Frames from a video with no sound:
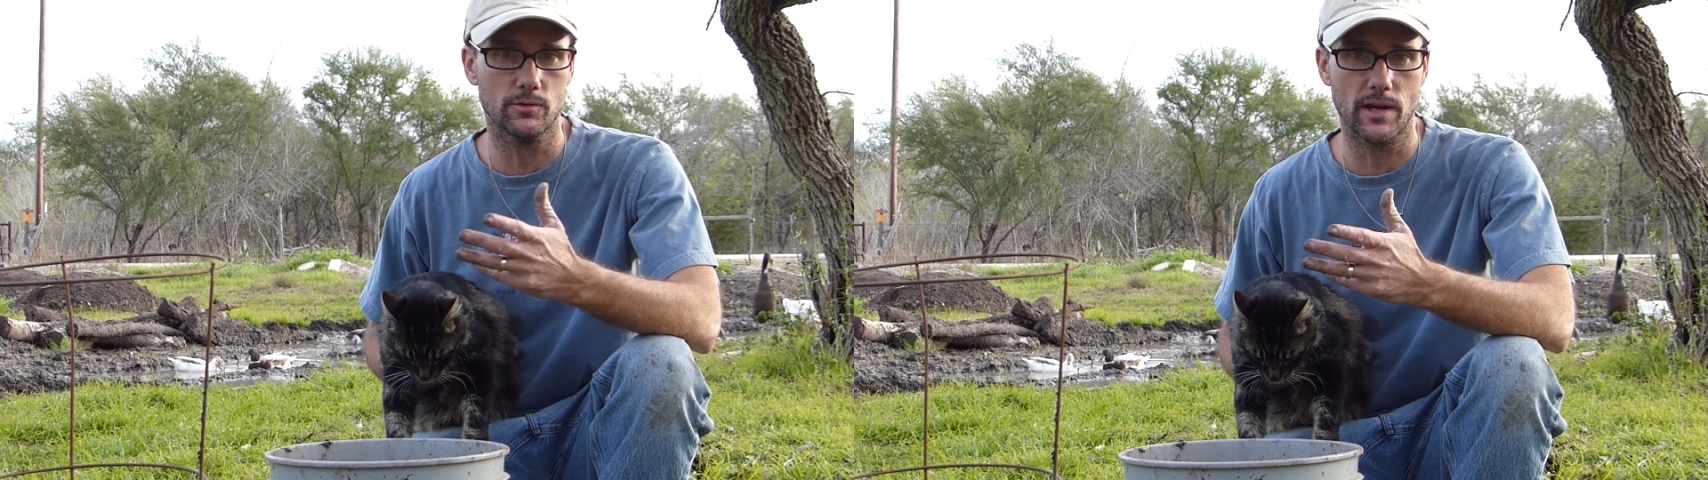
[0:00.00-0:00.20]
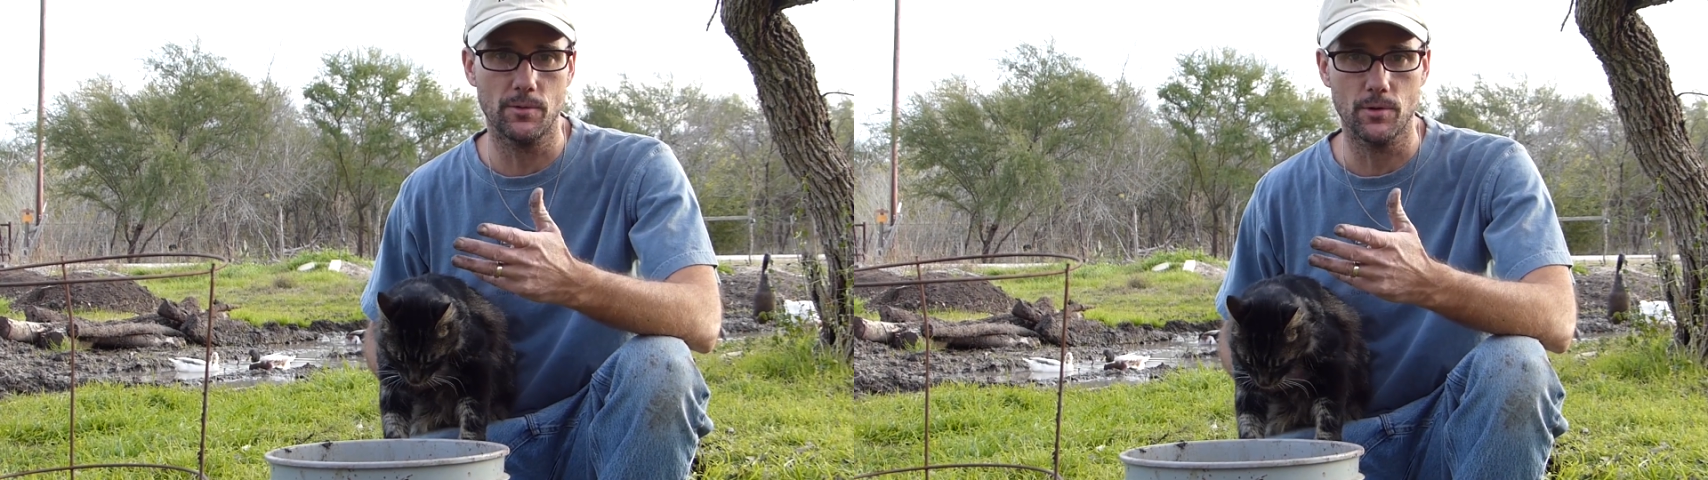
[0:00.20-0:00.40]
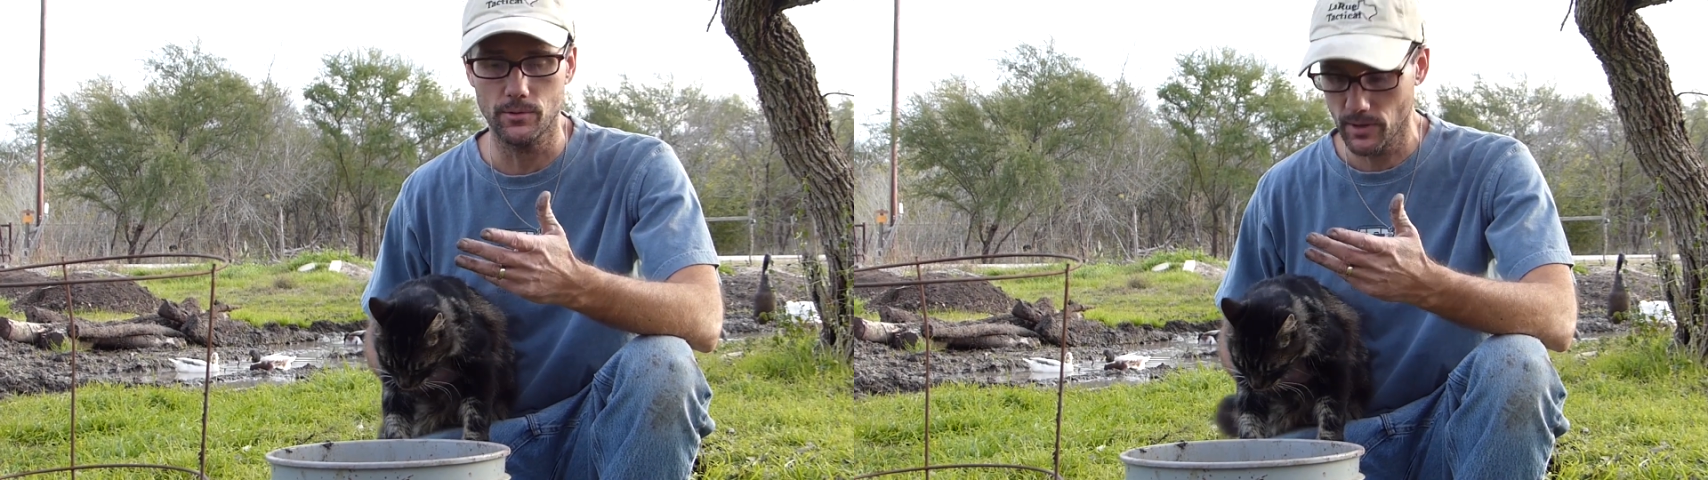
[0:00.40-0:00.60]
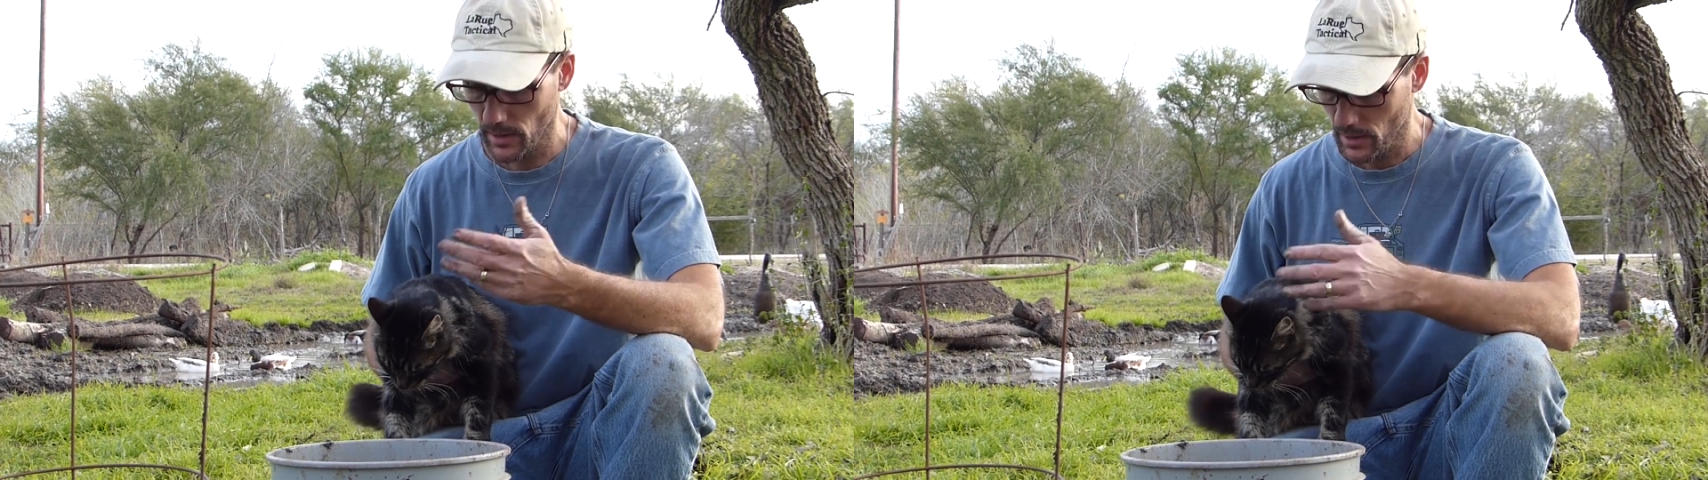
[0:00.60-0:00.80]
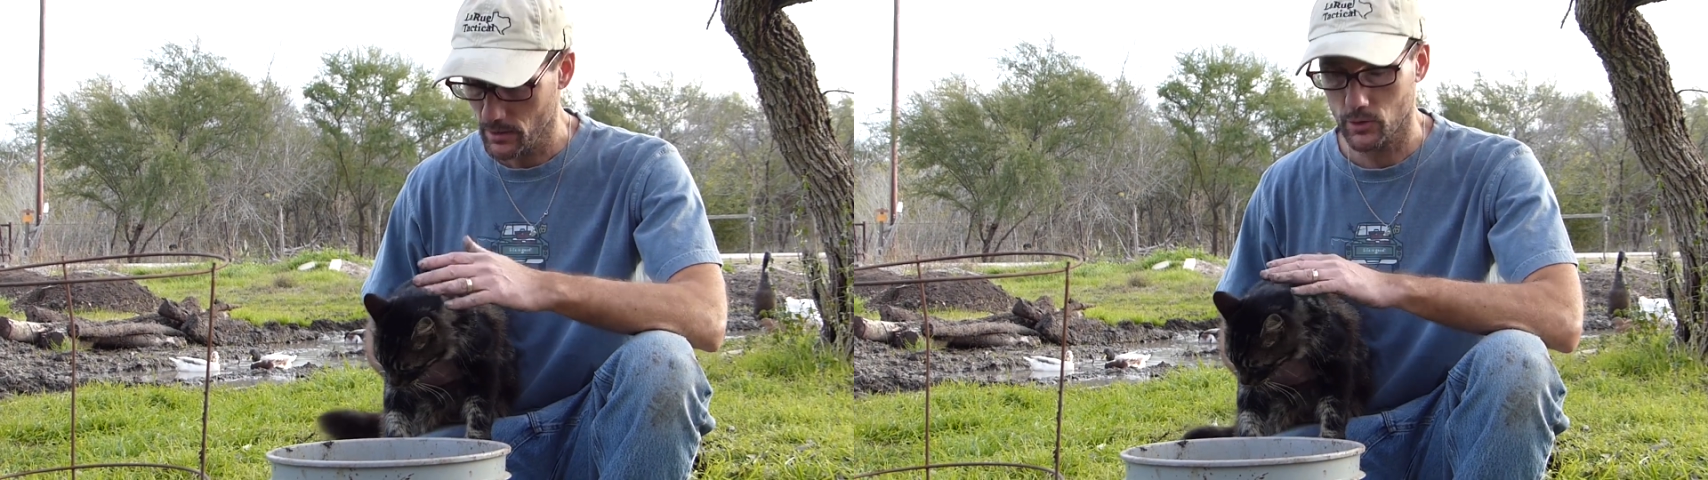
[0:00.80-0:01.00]
or Tyrone.
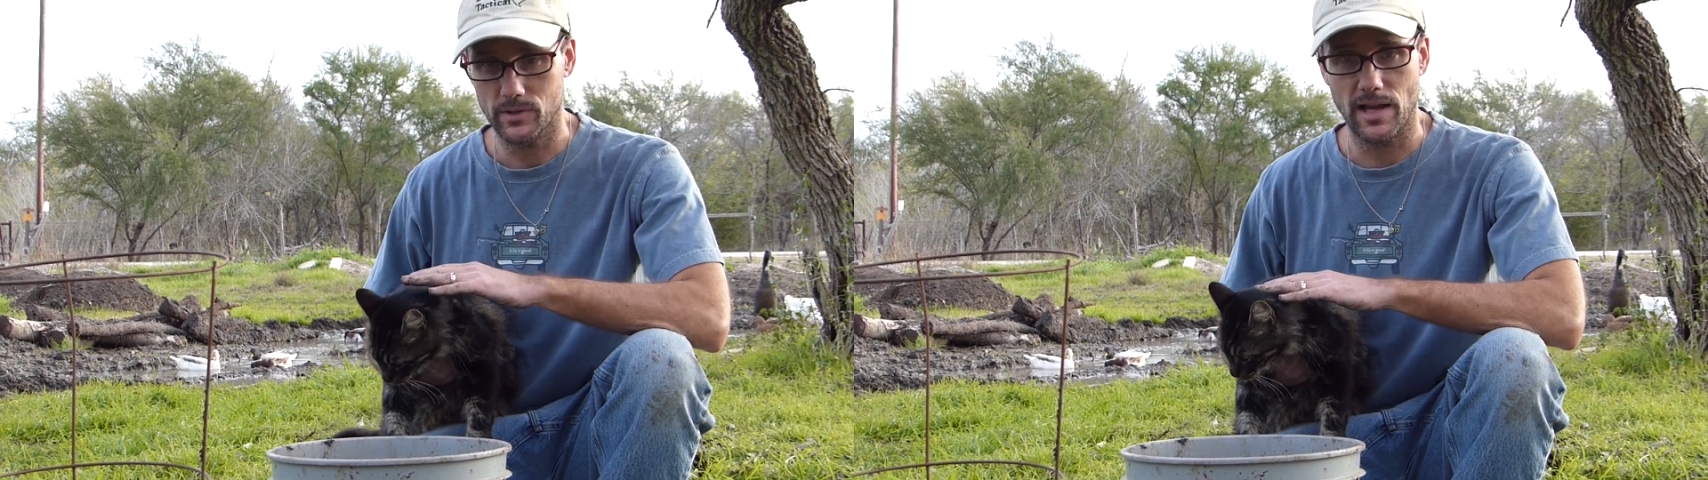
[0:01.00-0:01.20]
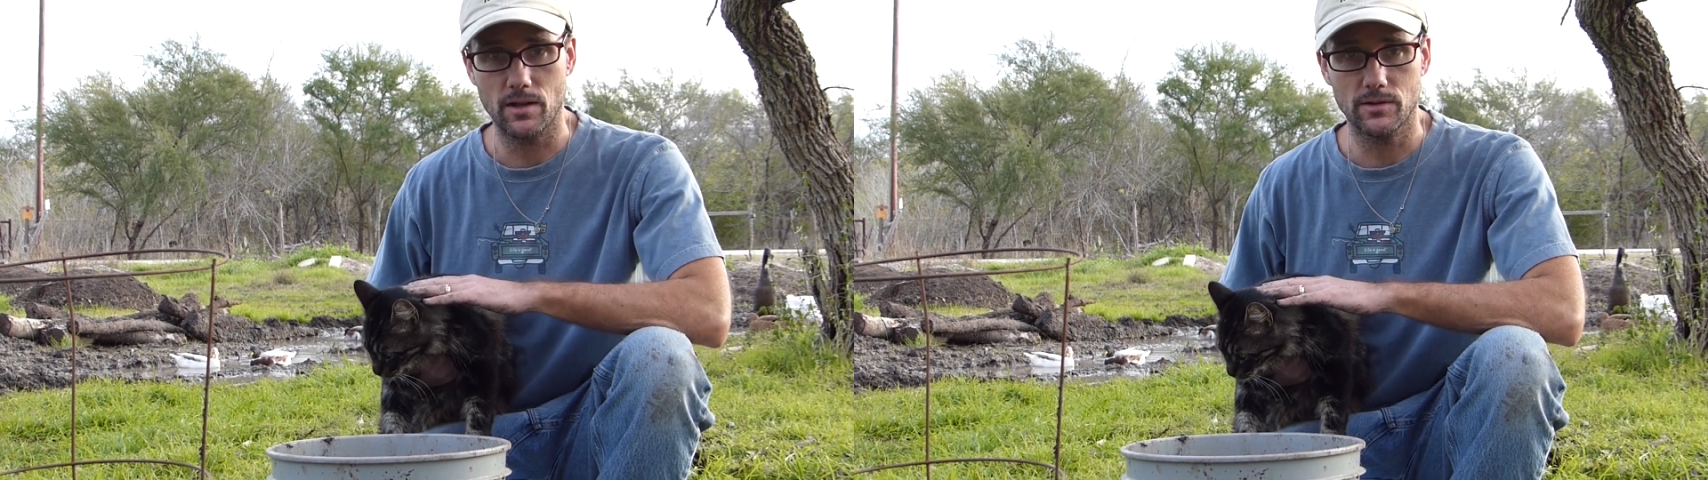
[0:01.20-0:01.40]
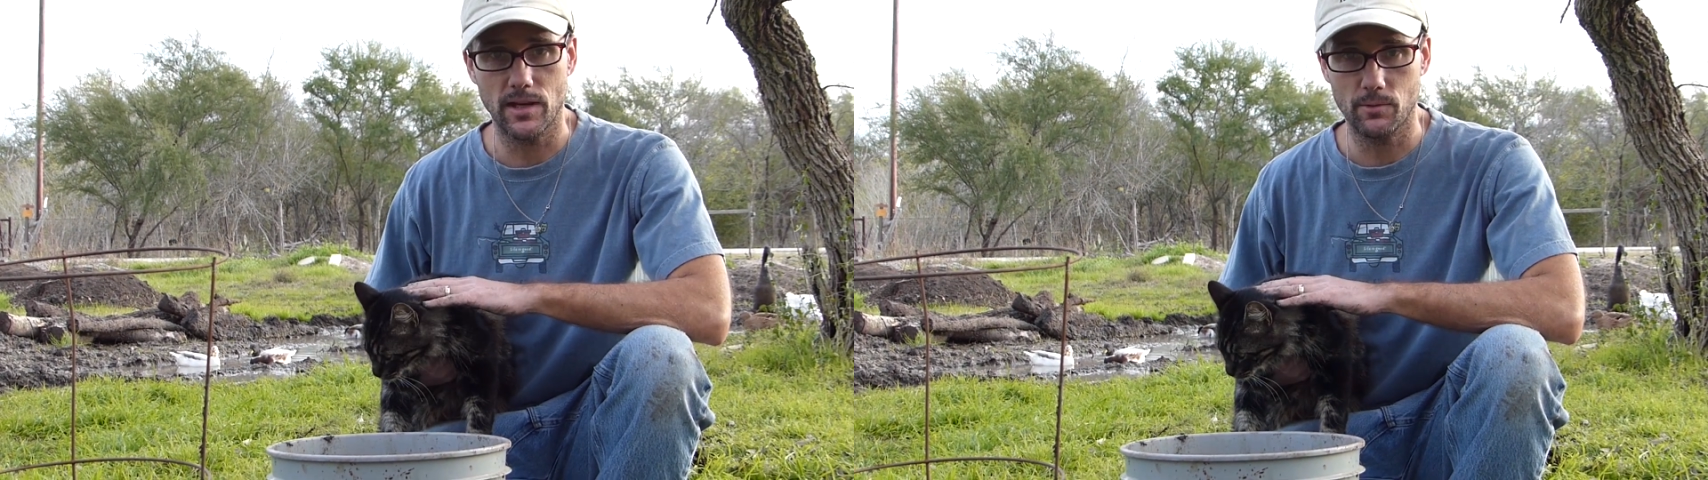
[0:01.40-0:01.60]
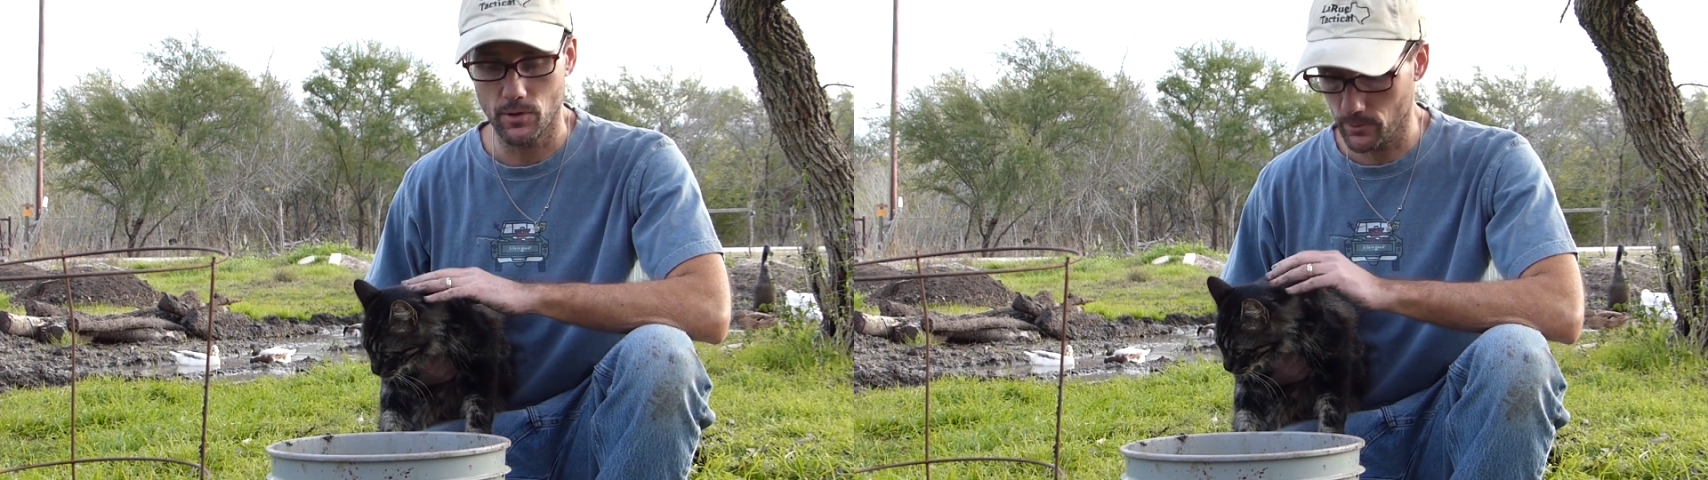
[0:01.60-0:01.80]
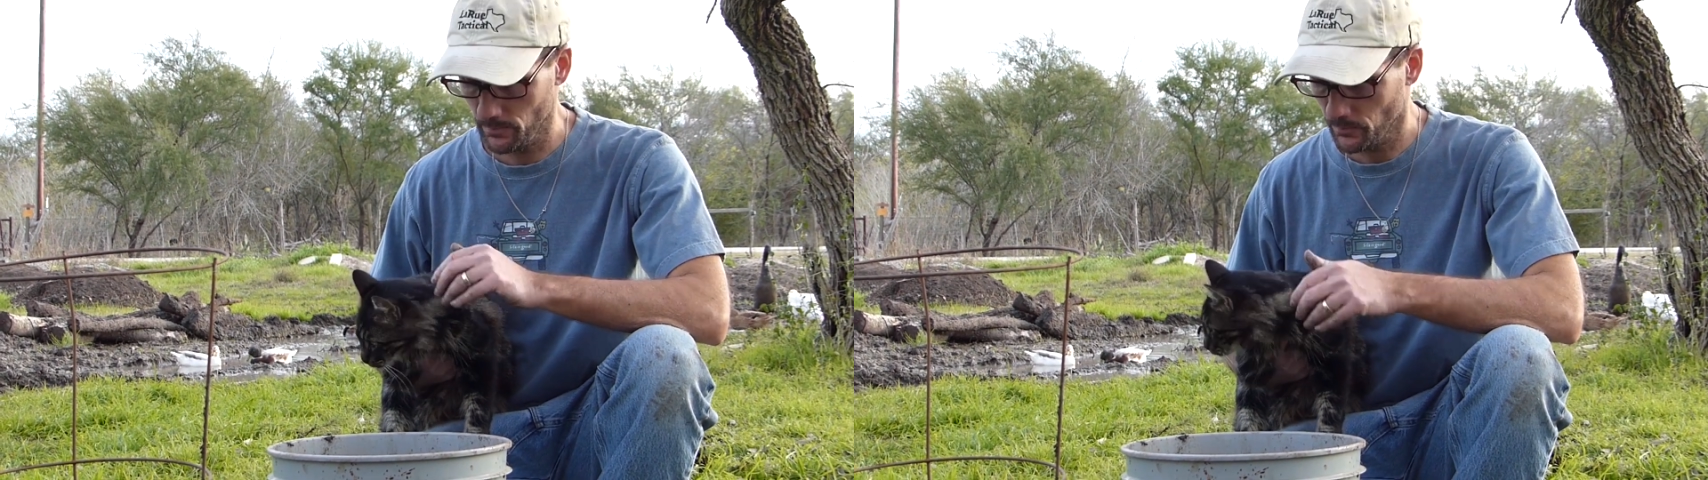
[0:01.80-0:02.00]
So it's Alex
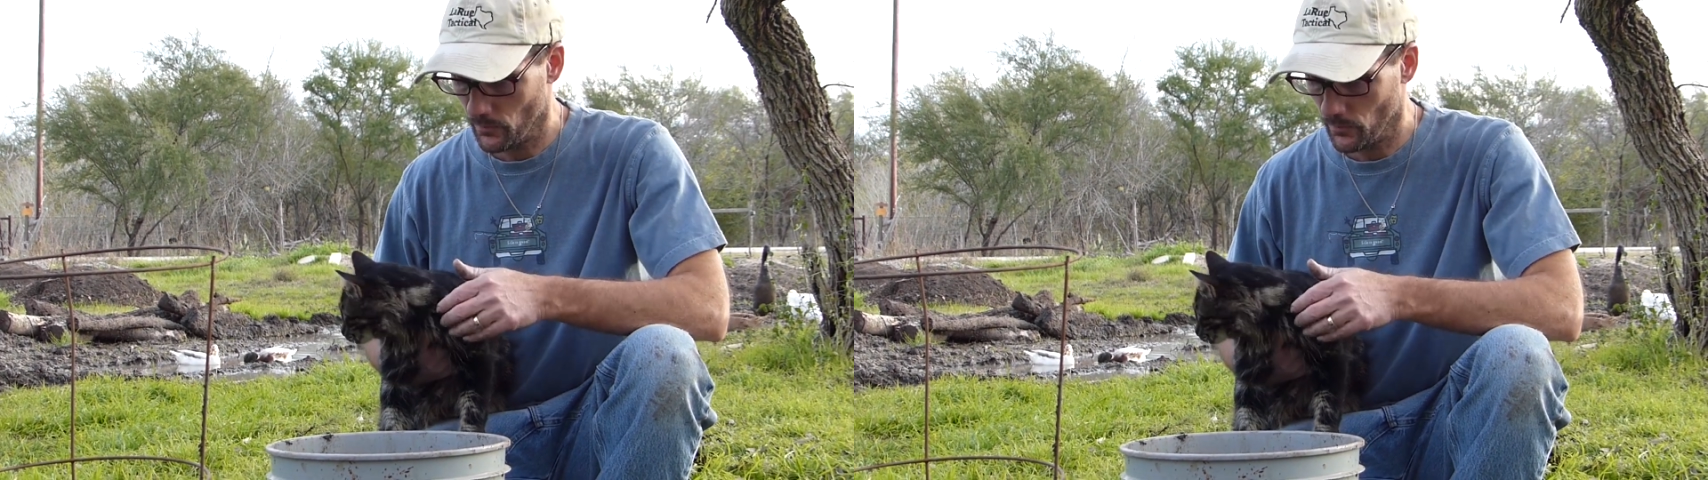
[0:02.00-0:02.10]
Tyrone.